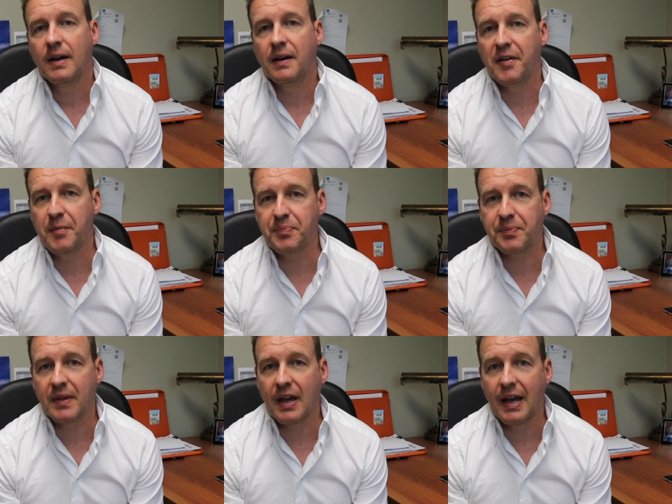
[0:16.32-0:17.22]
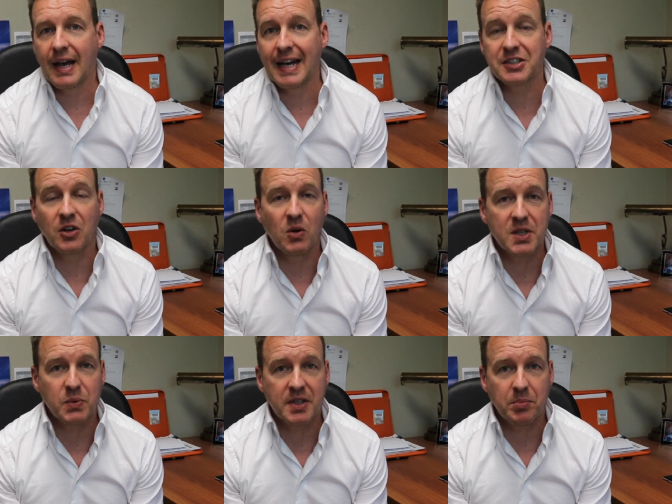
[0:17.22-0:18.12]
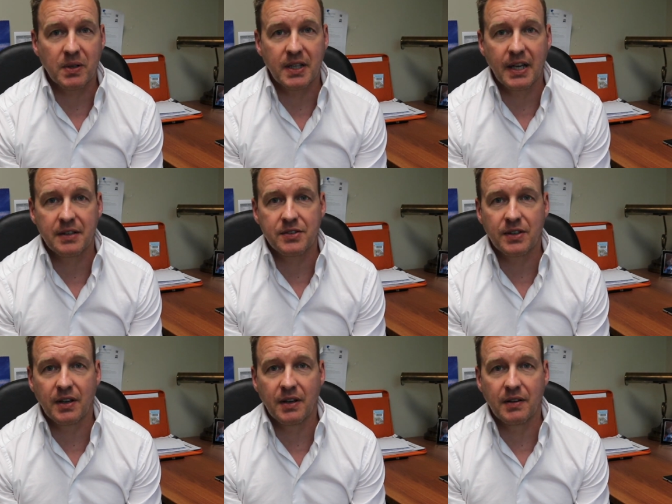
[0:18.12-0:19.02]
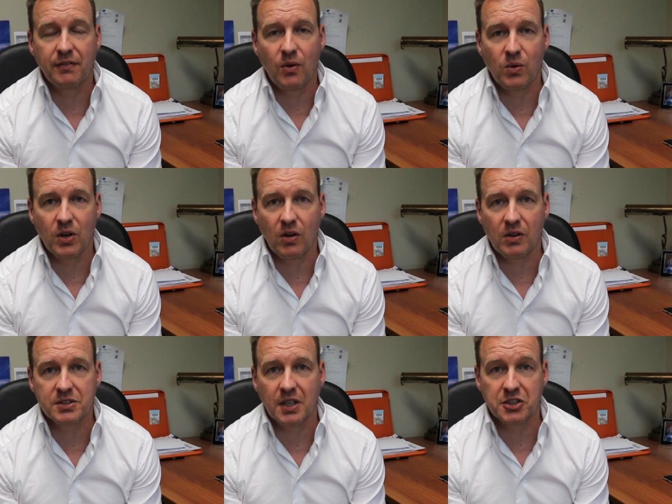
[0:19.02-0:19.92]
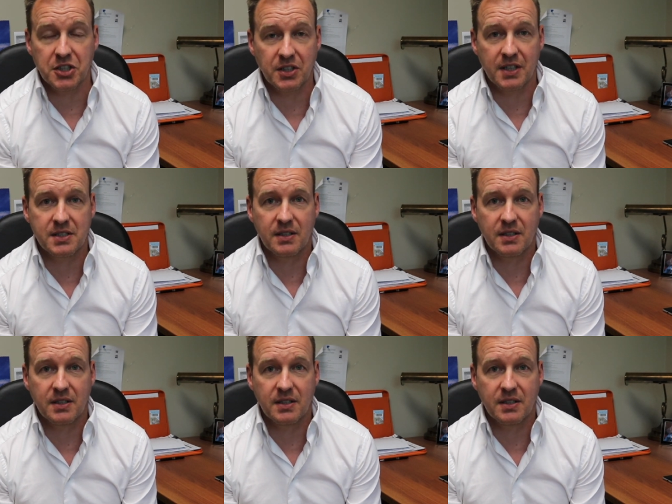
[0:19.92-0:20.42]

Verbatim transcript: Um, as always, we typically get uh, phone calls, not just us.